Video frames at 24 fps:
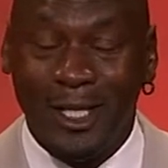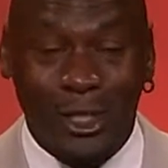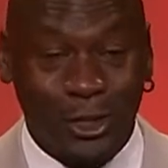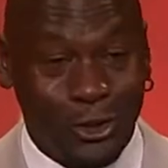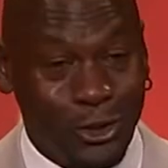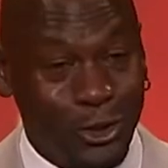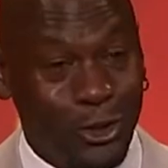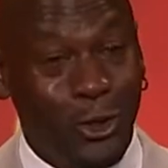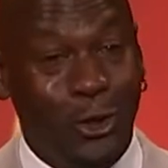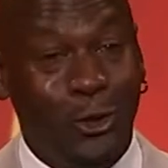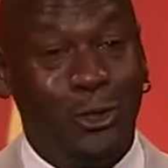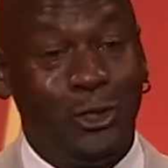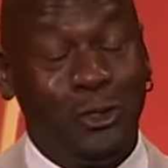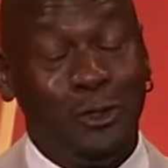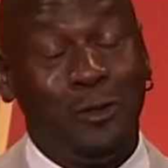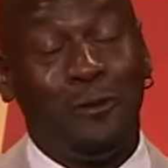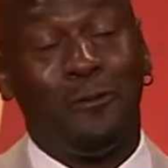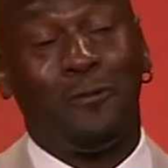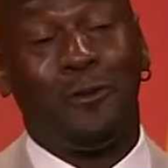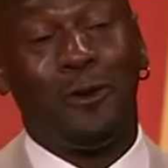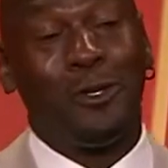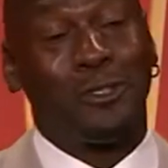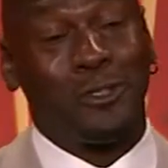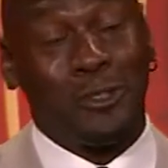to go to
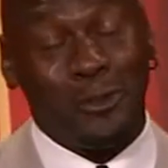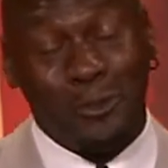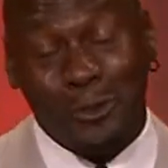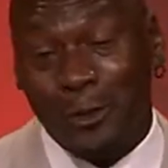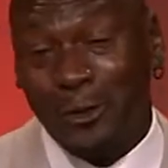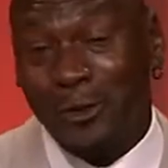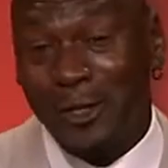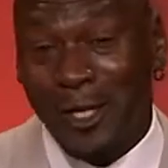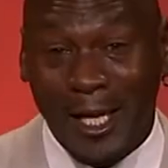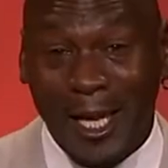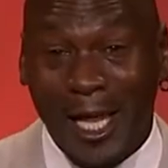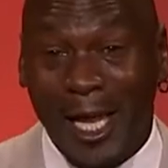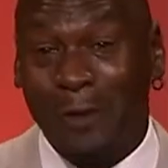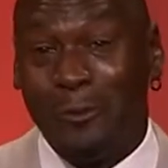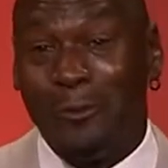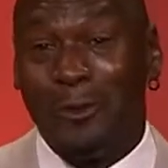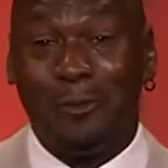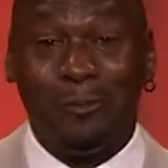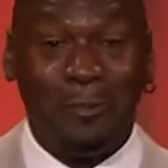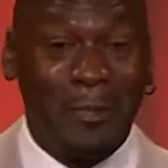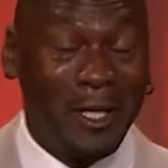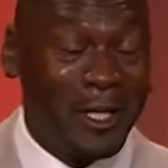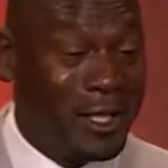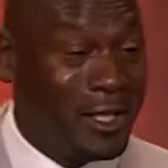university in North Carolina
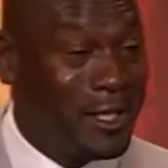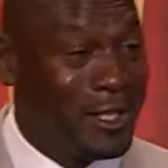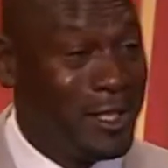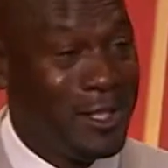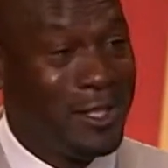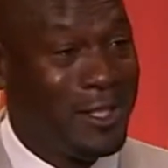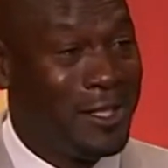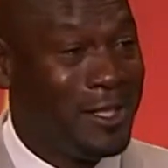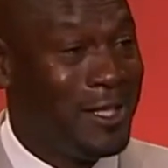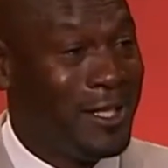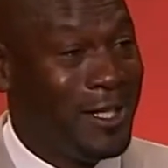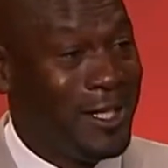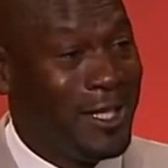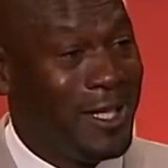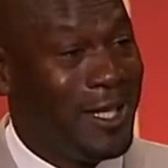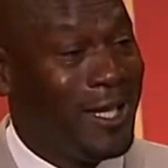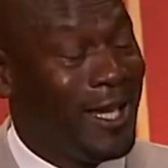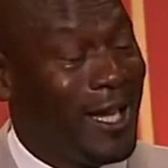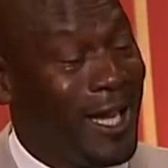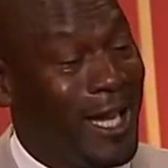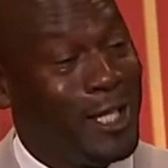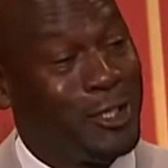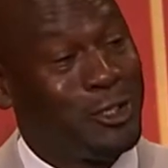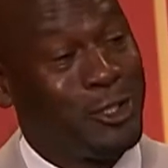with me,
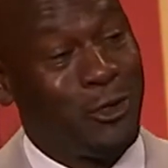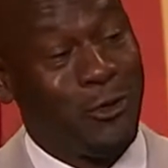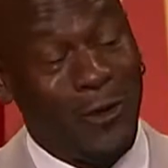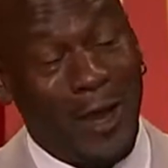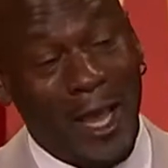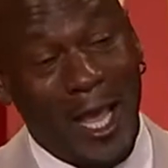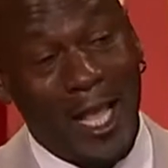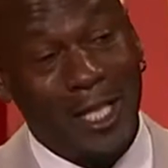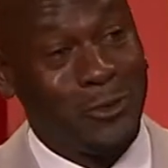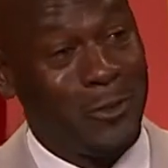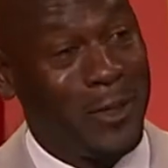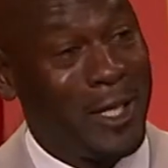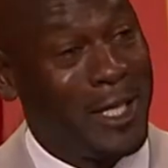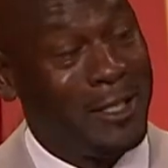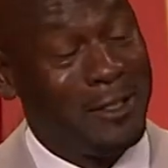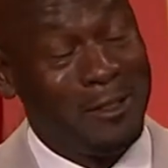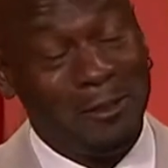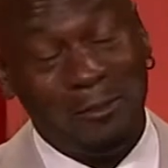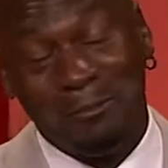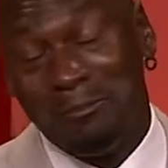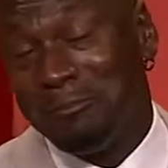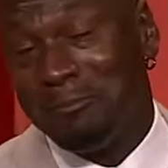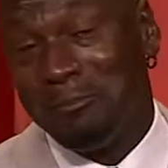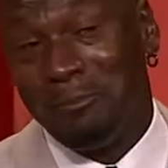and to
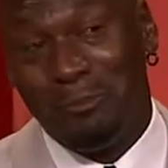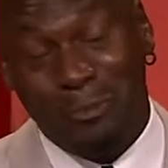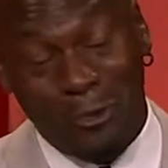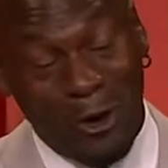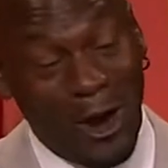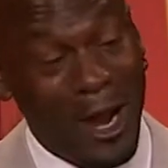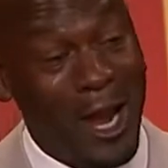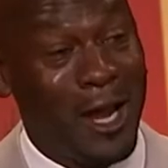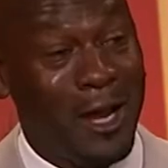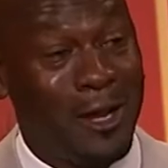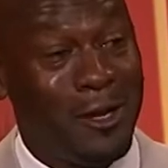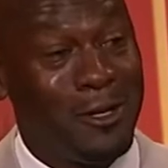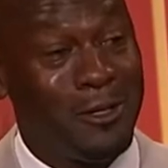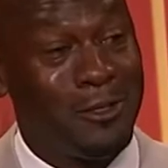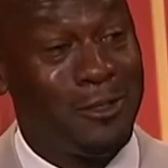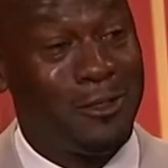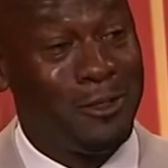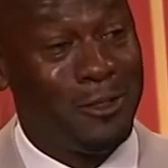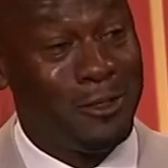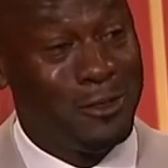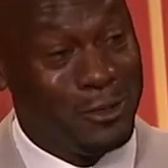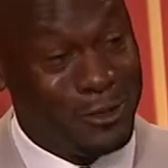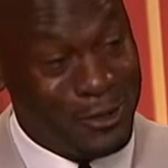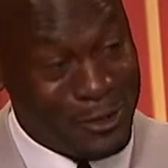graduate prior
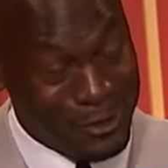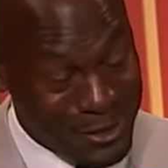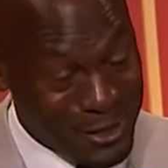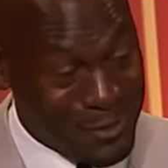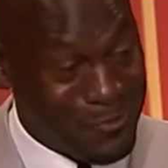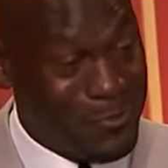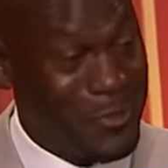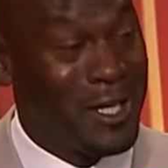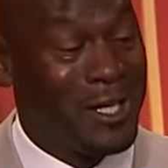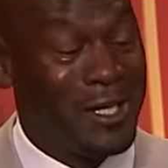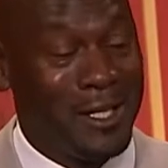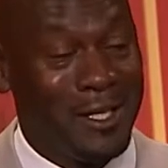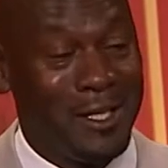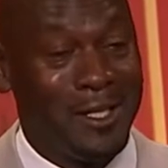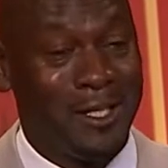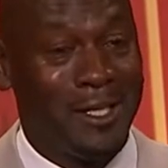than me.